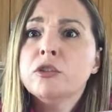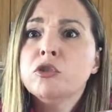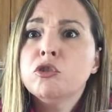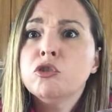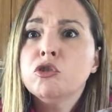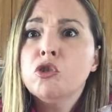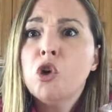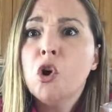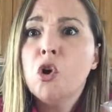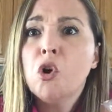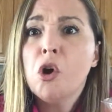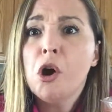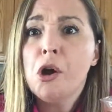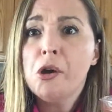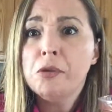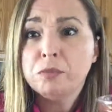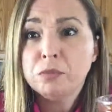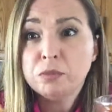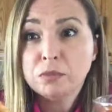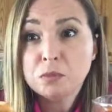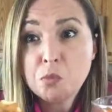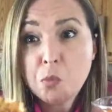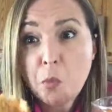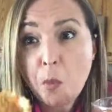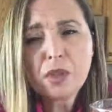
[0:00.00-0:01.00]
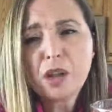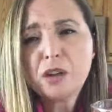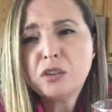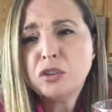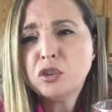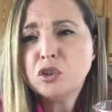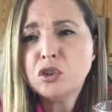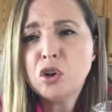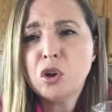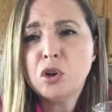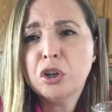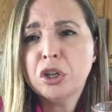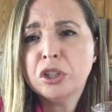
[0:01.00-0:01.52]
So good.
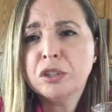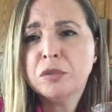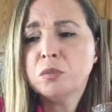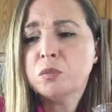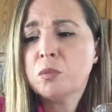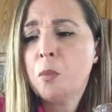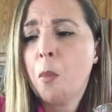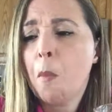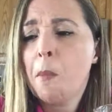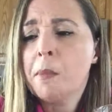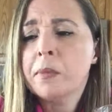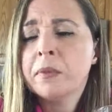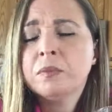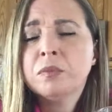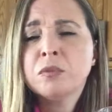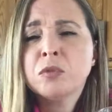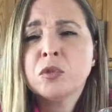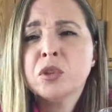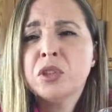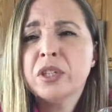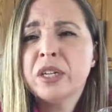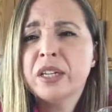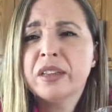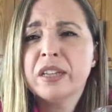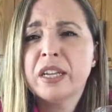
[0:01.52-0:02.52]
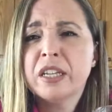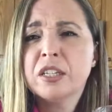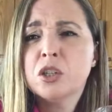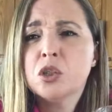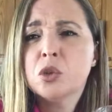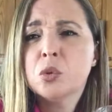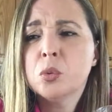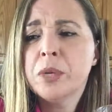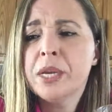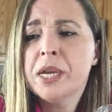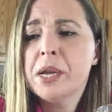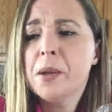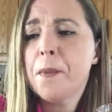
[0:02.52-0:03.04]
So good. You get that
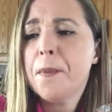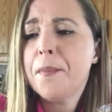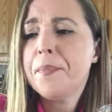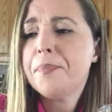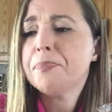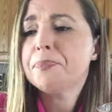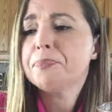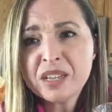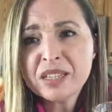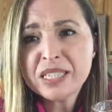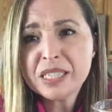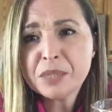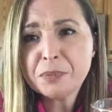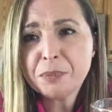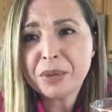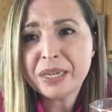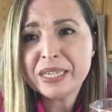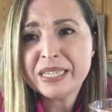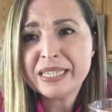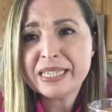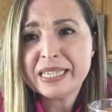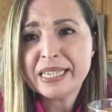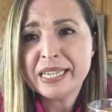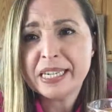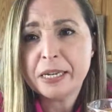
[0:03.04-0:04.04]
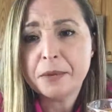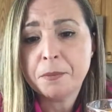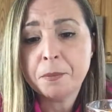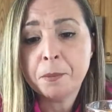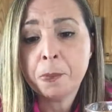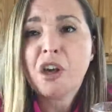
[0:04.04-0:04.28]
sweet and spicy.